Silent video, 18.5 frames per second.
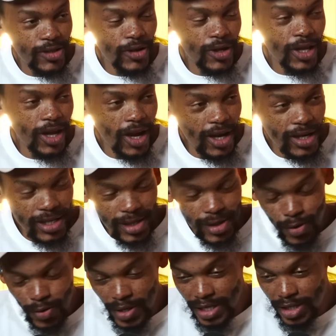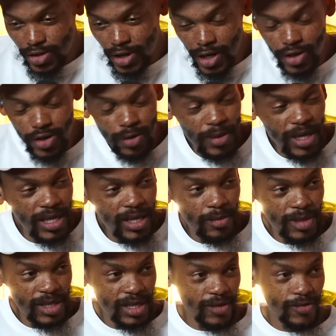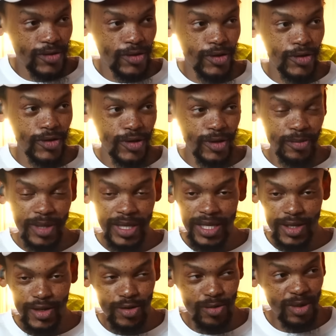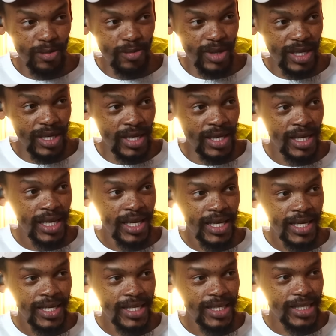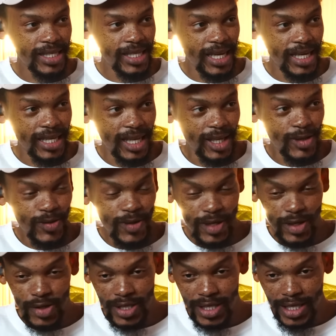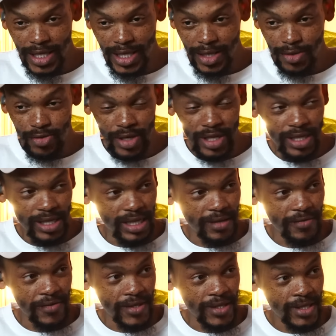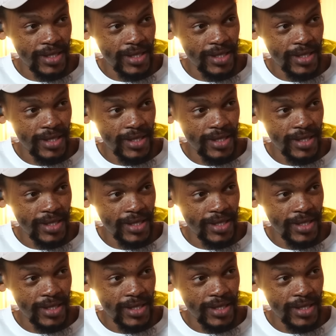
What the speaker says: the artist always tries to make themselves look good, but the human being inside, that's where you see the real devil.